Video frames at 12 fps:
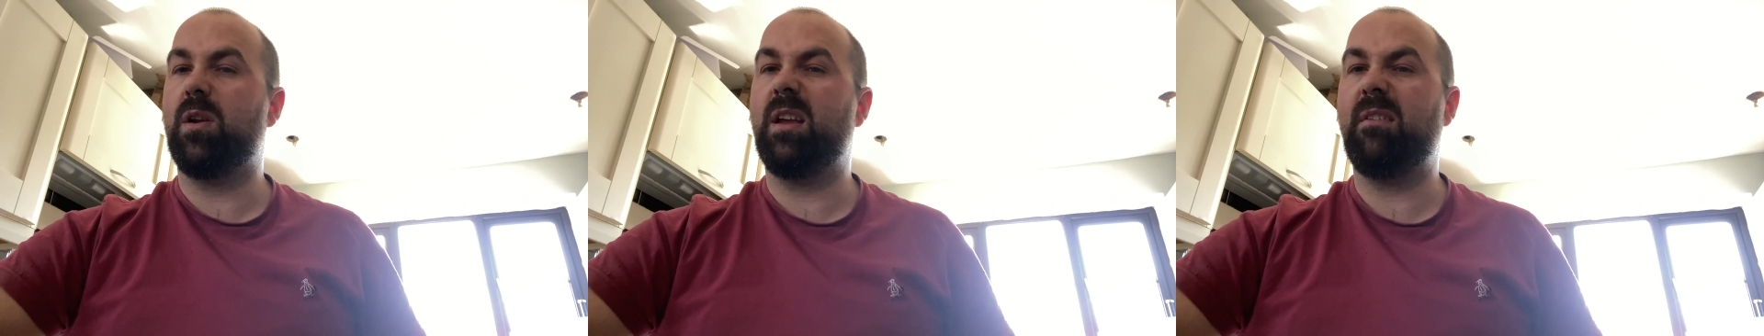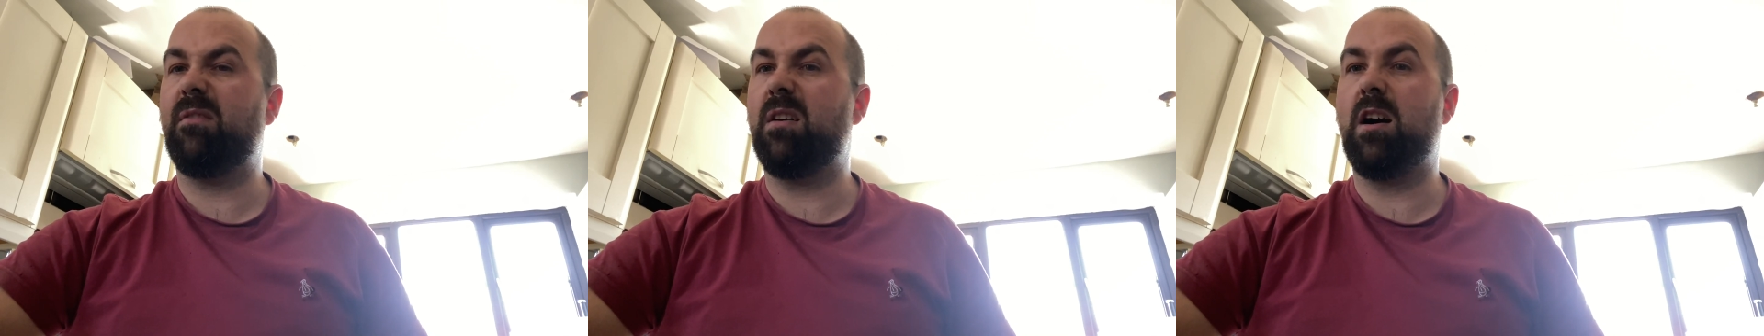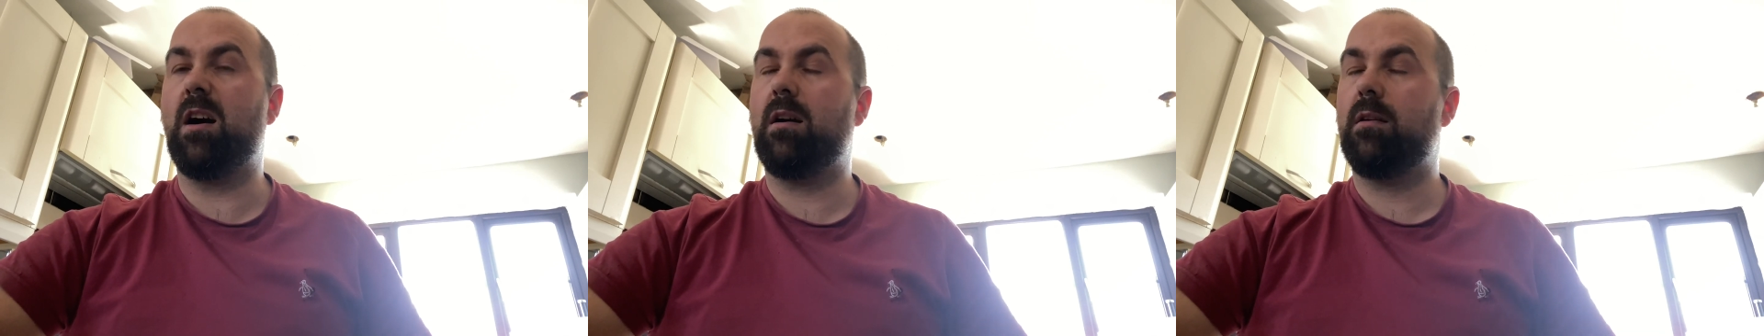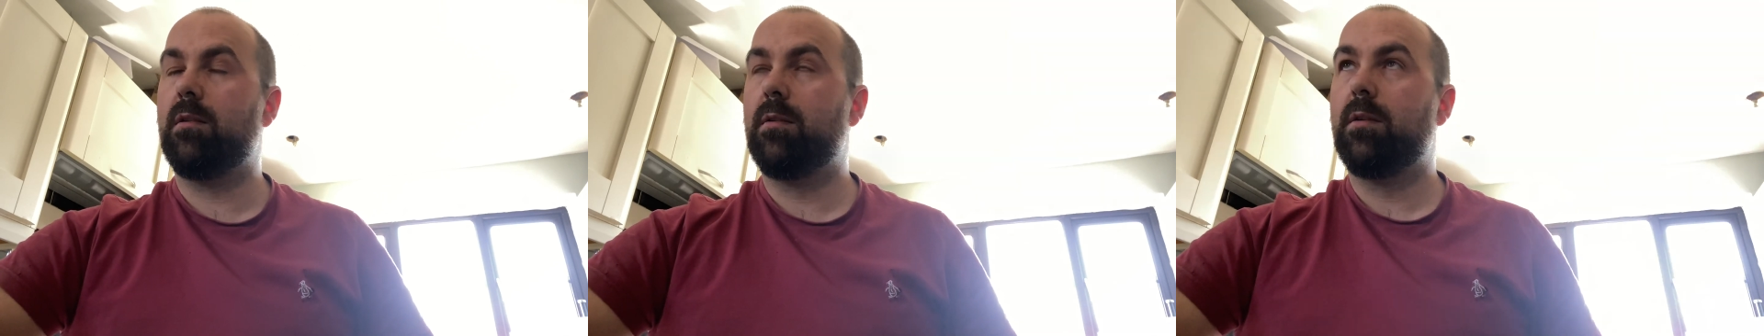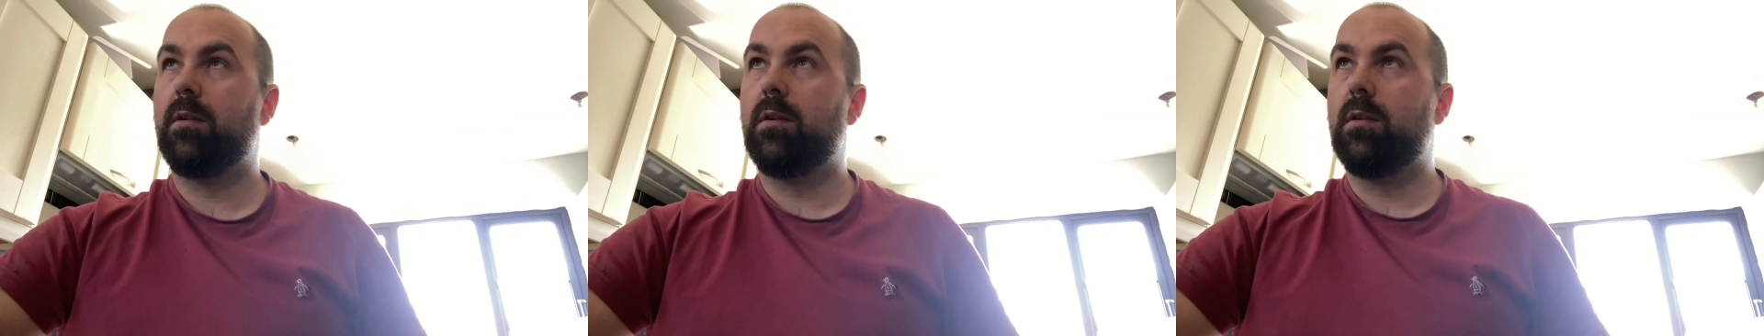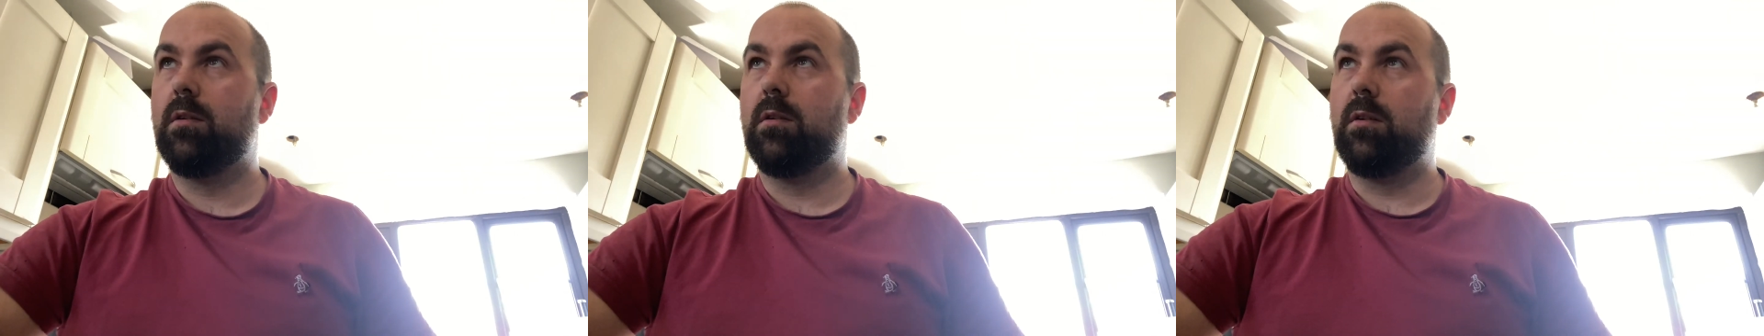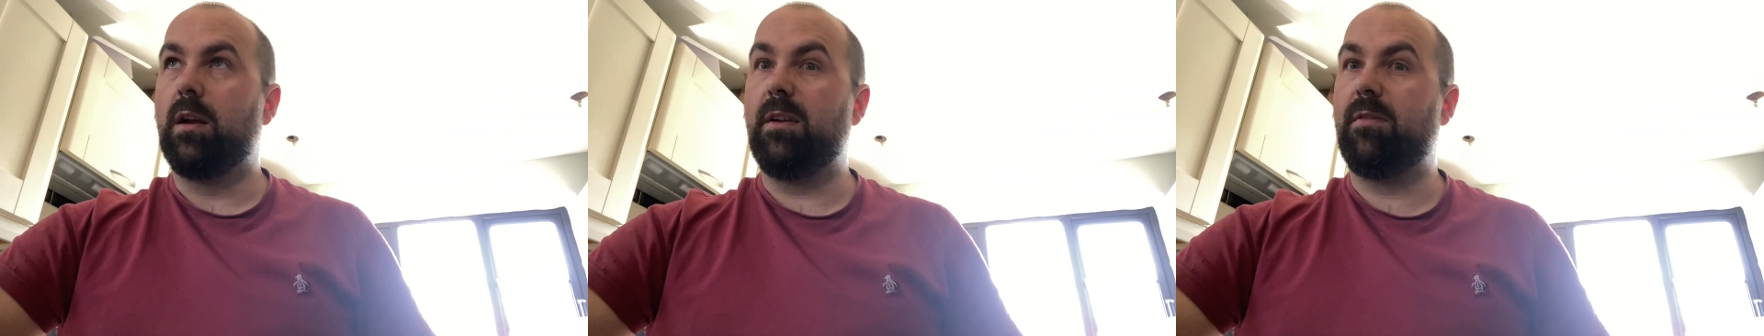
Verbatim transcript: if that. If